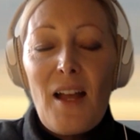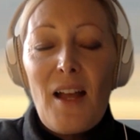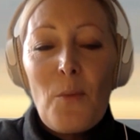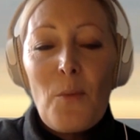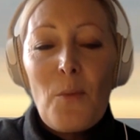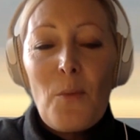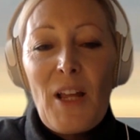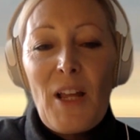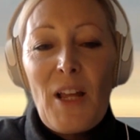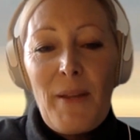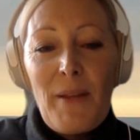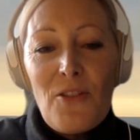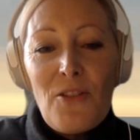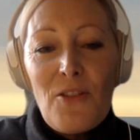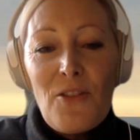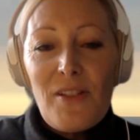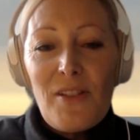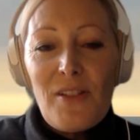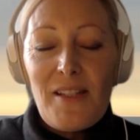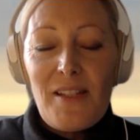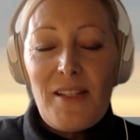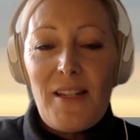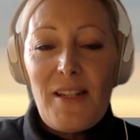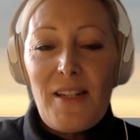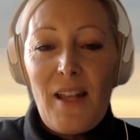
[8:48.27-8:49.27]
And what I'm
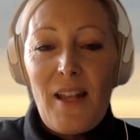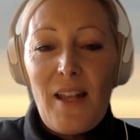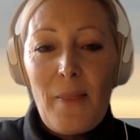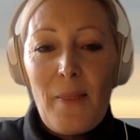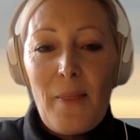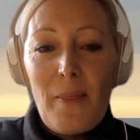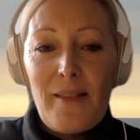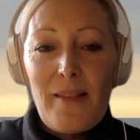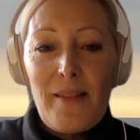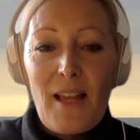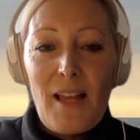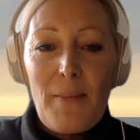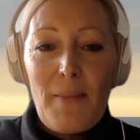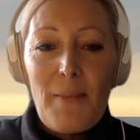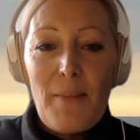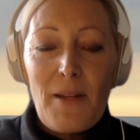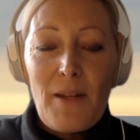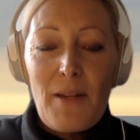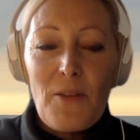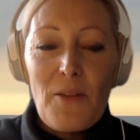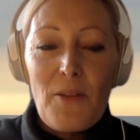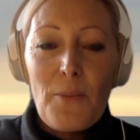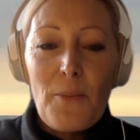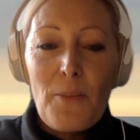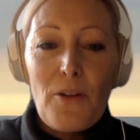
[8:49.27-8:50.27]
interested in this
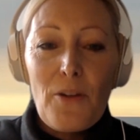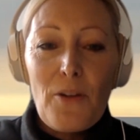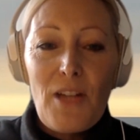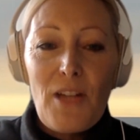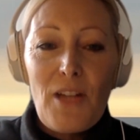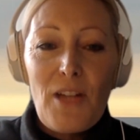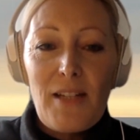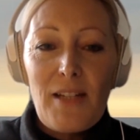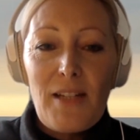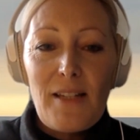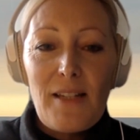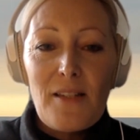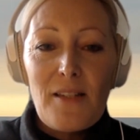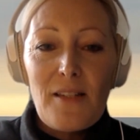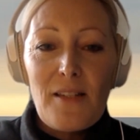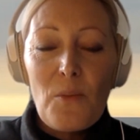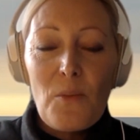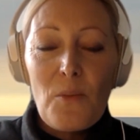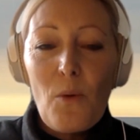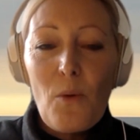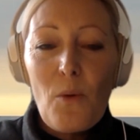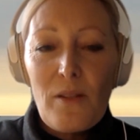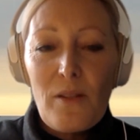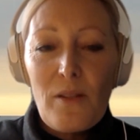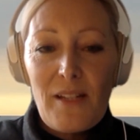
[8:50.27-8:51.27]
element of the project is
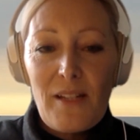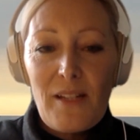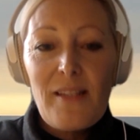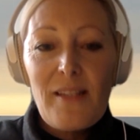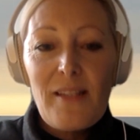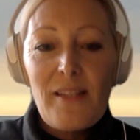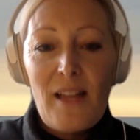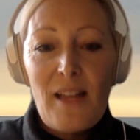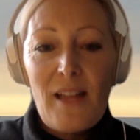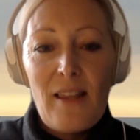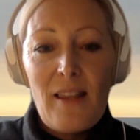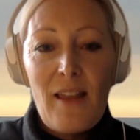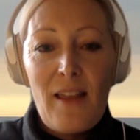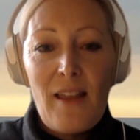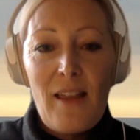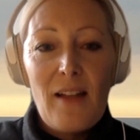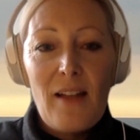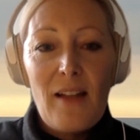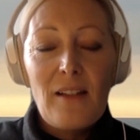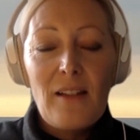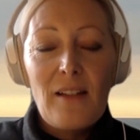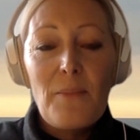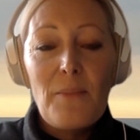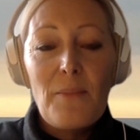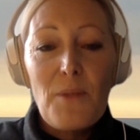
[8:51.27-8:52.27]
to what extent
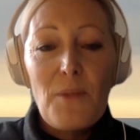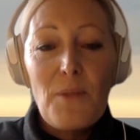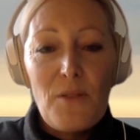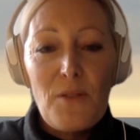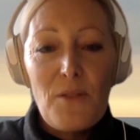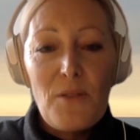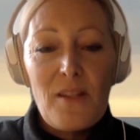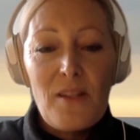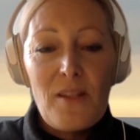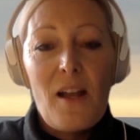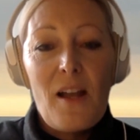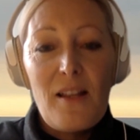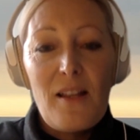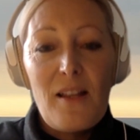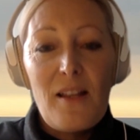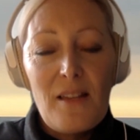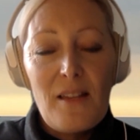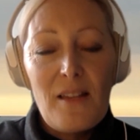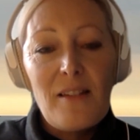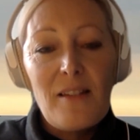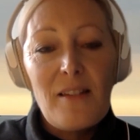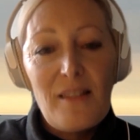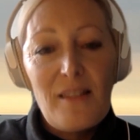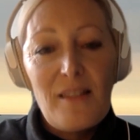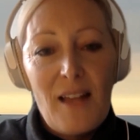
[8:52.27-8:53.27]
that computer
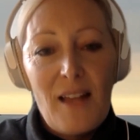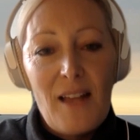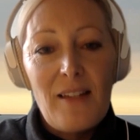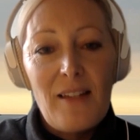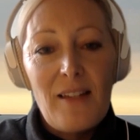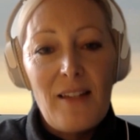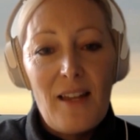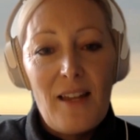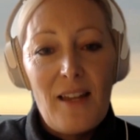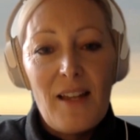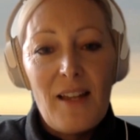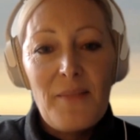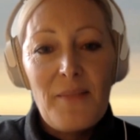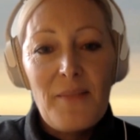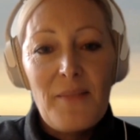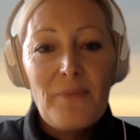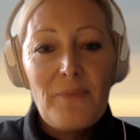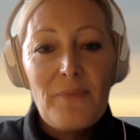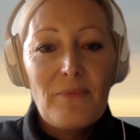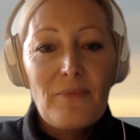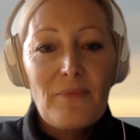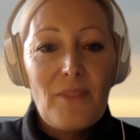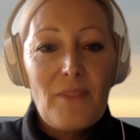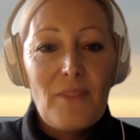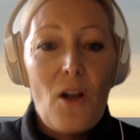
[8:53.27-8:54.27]
science understanding
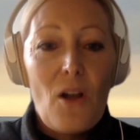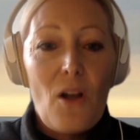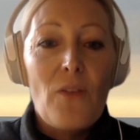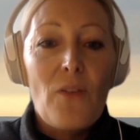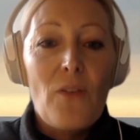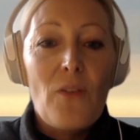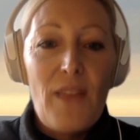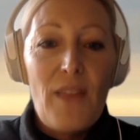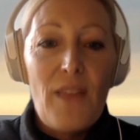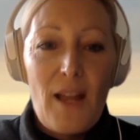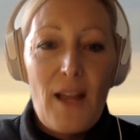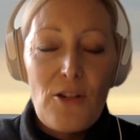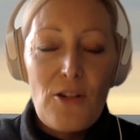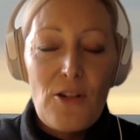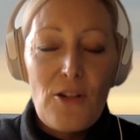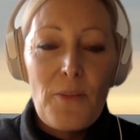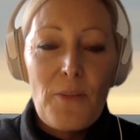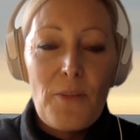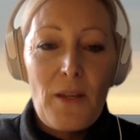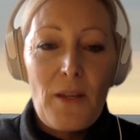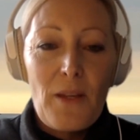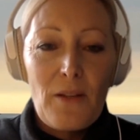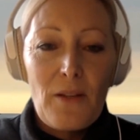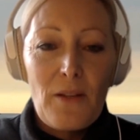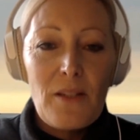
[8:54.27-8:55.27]
of the
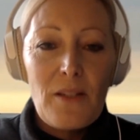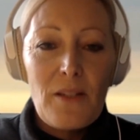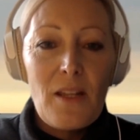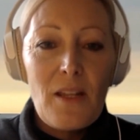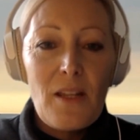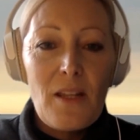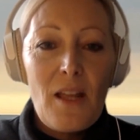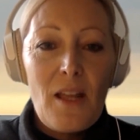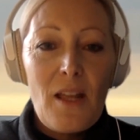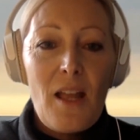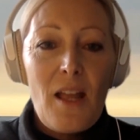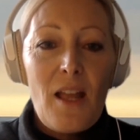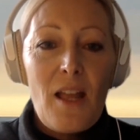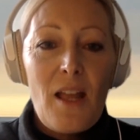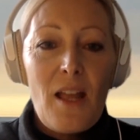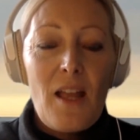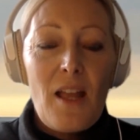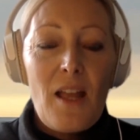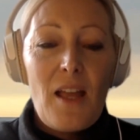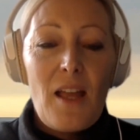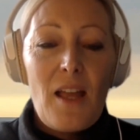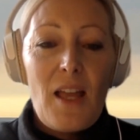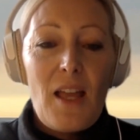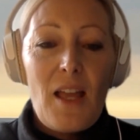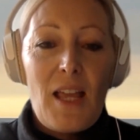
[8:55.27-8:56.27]
attribute
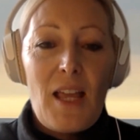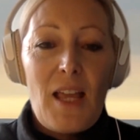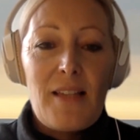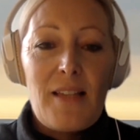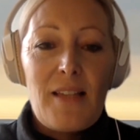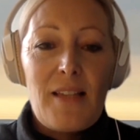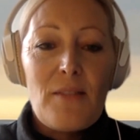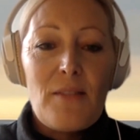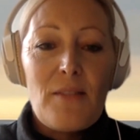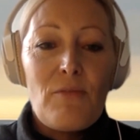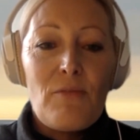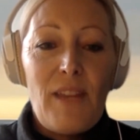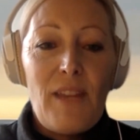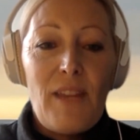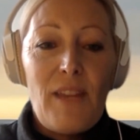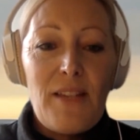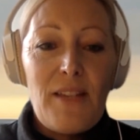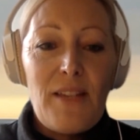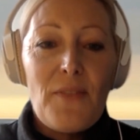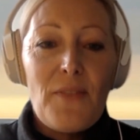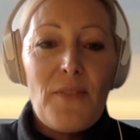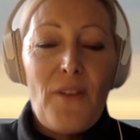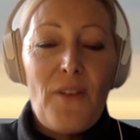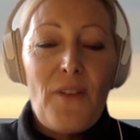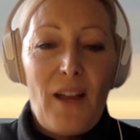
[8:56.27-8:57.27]
is
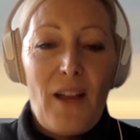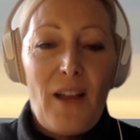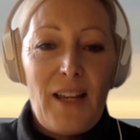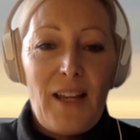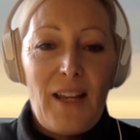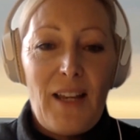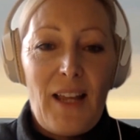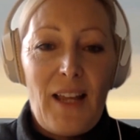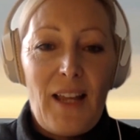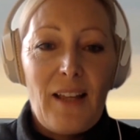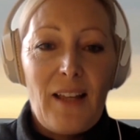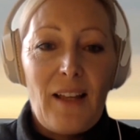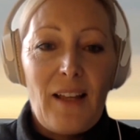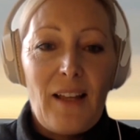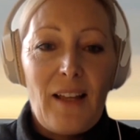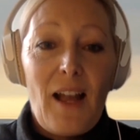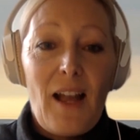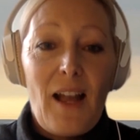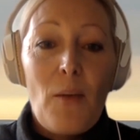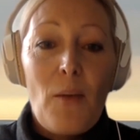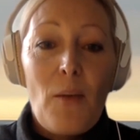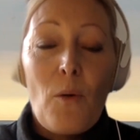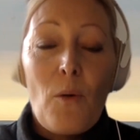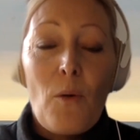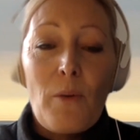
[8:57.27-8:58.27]
redefining
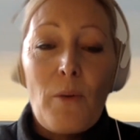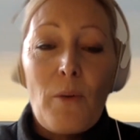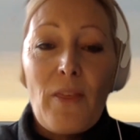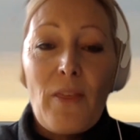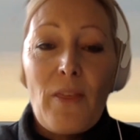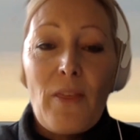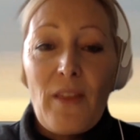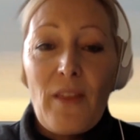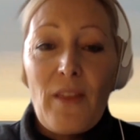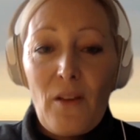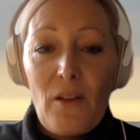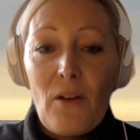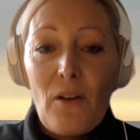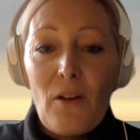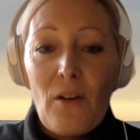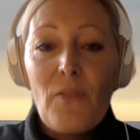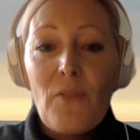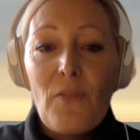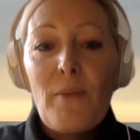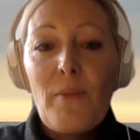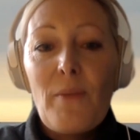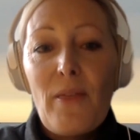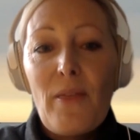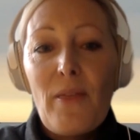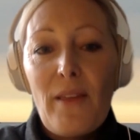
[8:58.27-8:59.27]
what we think
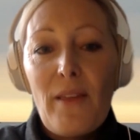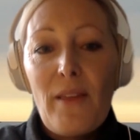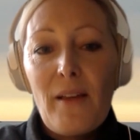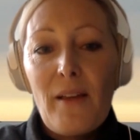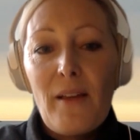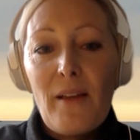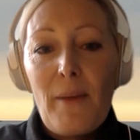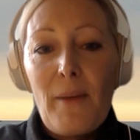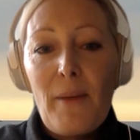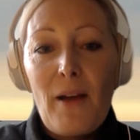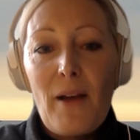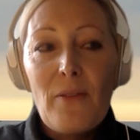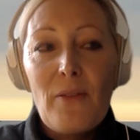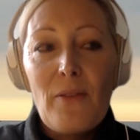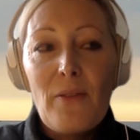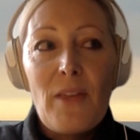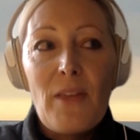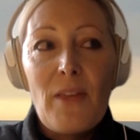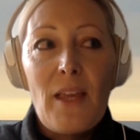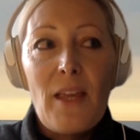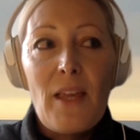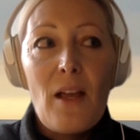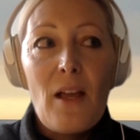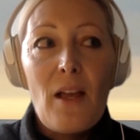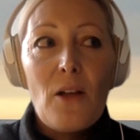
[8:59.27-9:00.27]
of when we think about
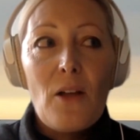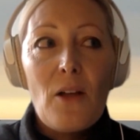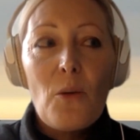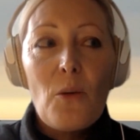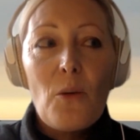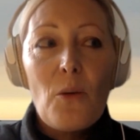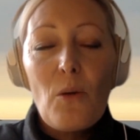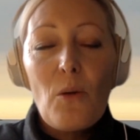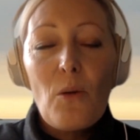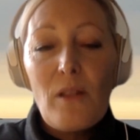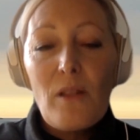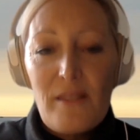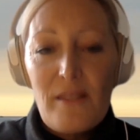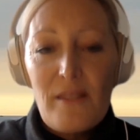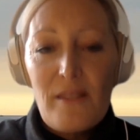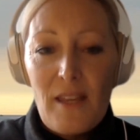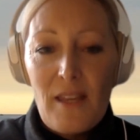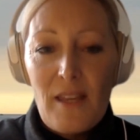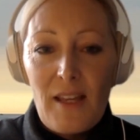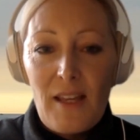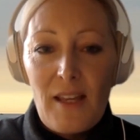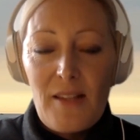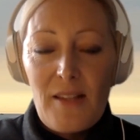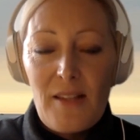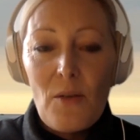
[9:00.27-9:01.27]
the
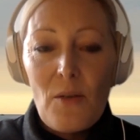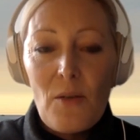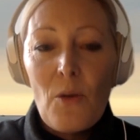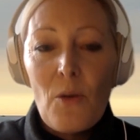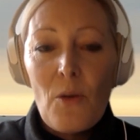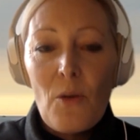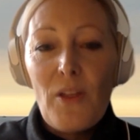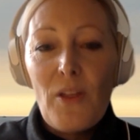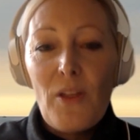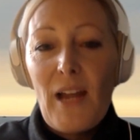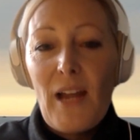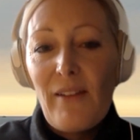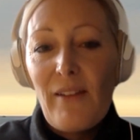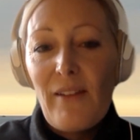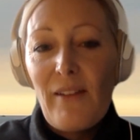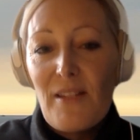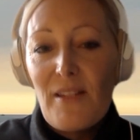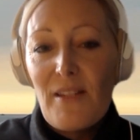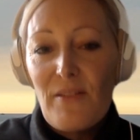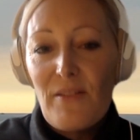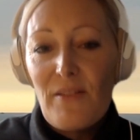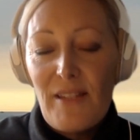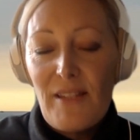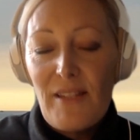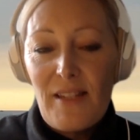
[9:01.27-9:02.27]
qualities or the
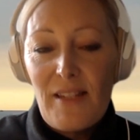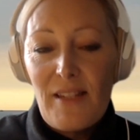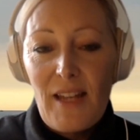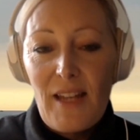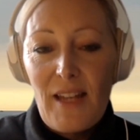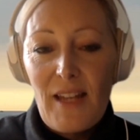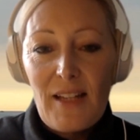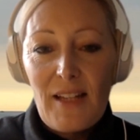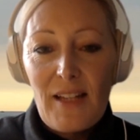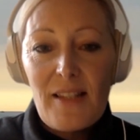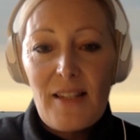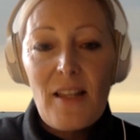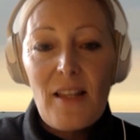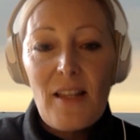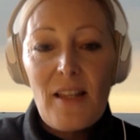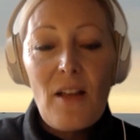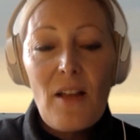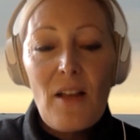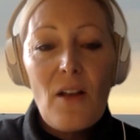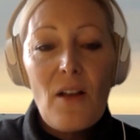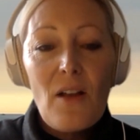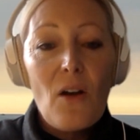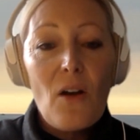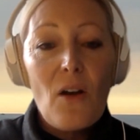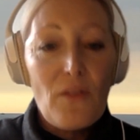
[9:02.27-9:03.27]
characteristics
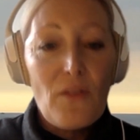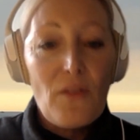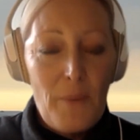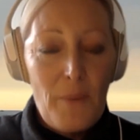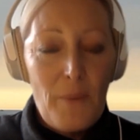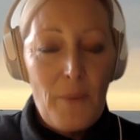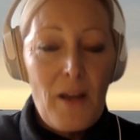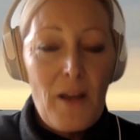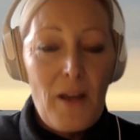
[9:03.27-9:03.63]
of a